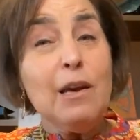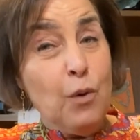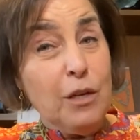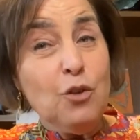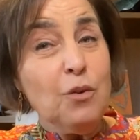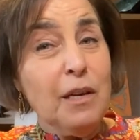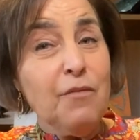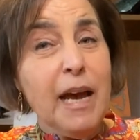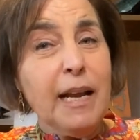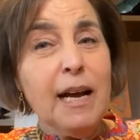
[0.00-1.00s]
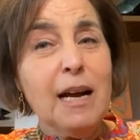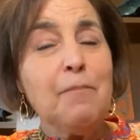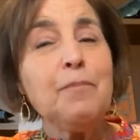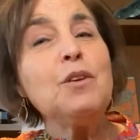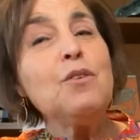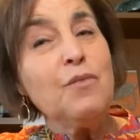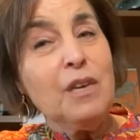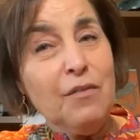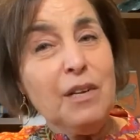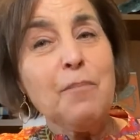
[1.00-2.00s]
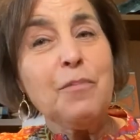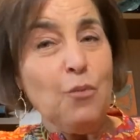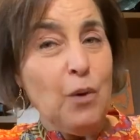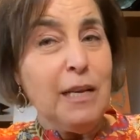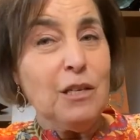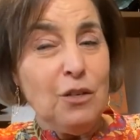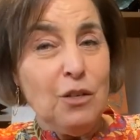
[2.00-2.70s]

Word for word: Once you give that up, you've given up the right to